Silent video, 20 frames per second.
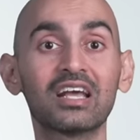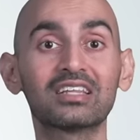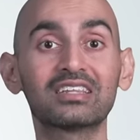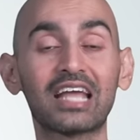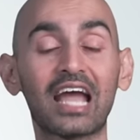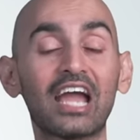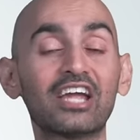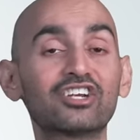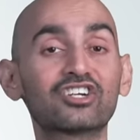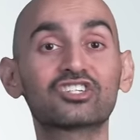
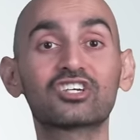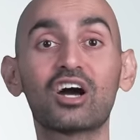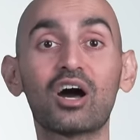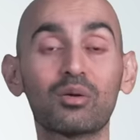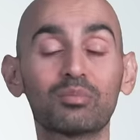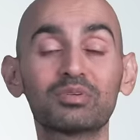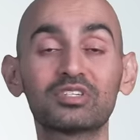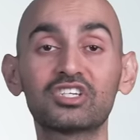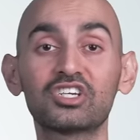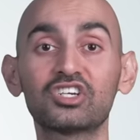that your
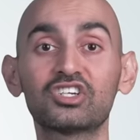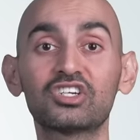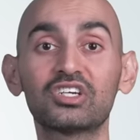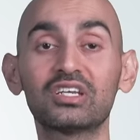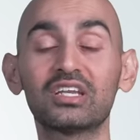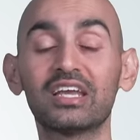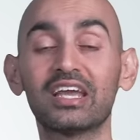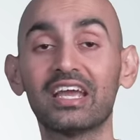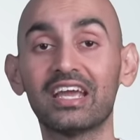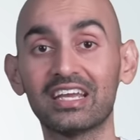
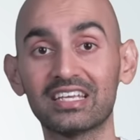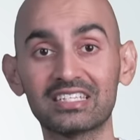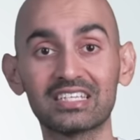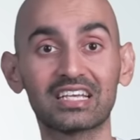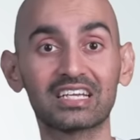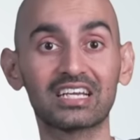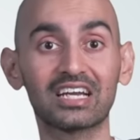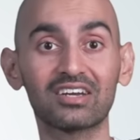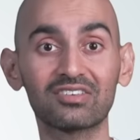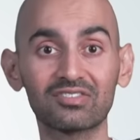competition
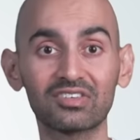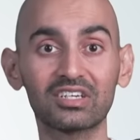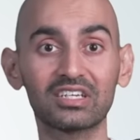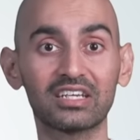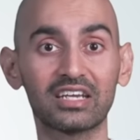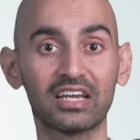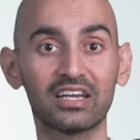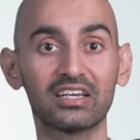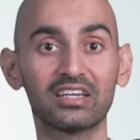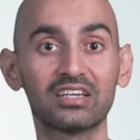isn't covering
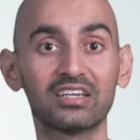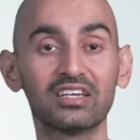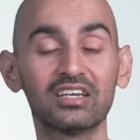yet,